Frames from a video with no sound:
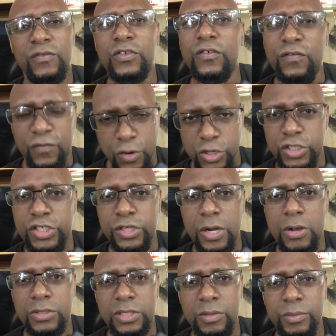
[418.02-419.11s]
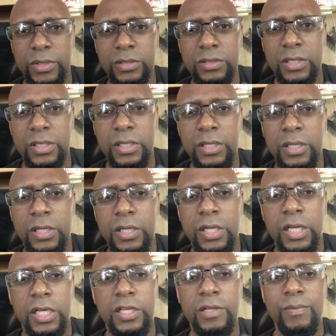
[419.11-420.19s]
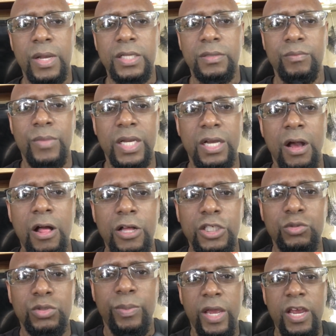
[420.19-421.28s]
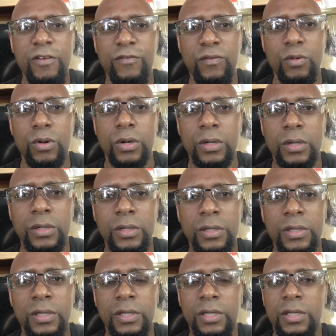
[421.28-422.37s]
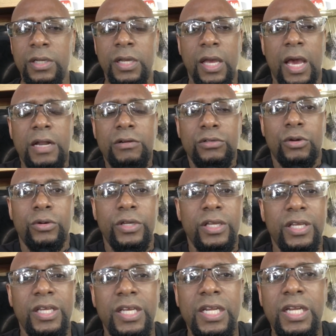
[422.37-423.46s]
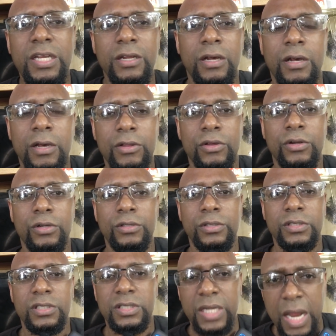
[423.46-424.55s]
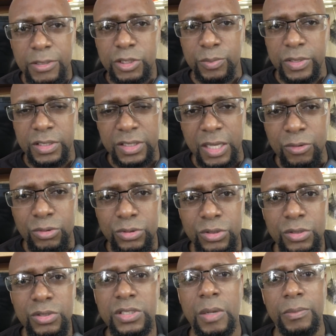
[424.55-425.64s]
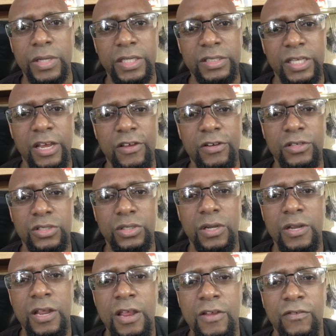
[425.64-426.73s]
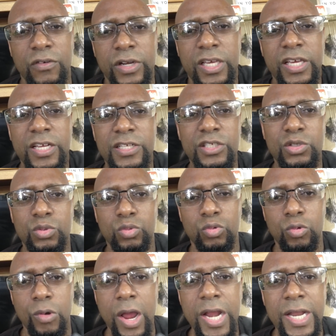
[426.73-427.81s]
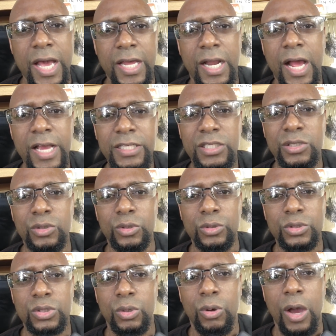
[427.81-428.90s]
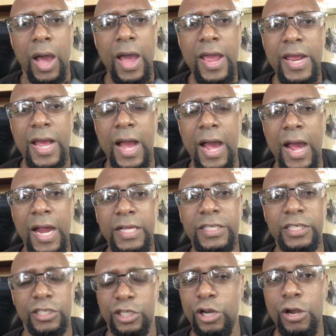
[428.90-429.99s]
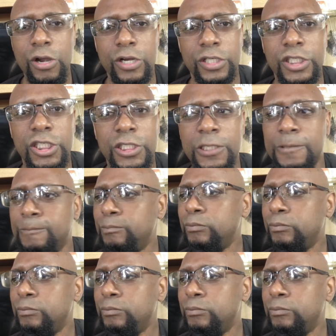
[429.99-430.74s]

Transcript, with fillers: for the first year I was in the military. And then my, my college paid for. I don't know any other establishment that will do something like that for kids right out of high school. So I highly encourage